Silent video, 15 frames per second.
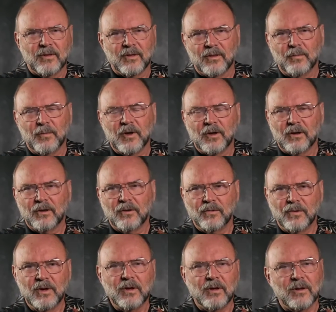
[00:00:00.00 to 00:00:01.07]
I think that make it
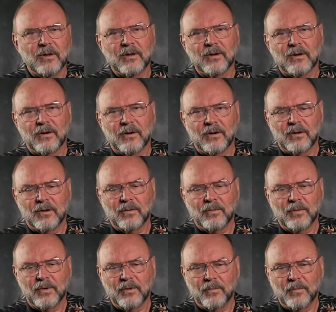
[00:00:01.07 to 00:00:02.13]
unique are
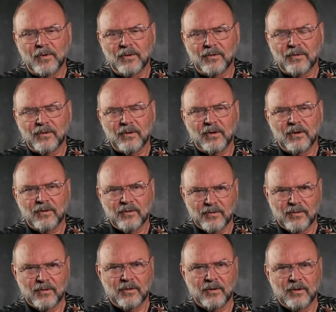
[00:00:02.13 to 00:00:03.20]
one of them is,
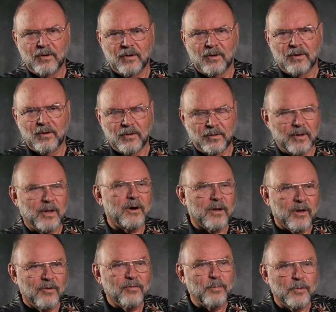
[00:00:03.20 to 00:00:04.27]
is the, you know, a lot
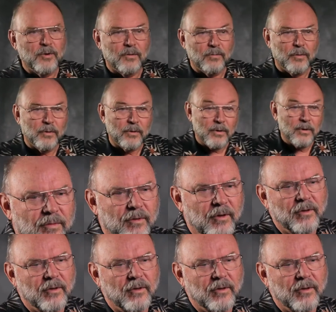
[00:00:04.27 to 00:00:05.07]
of government work.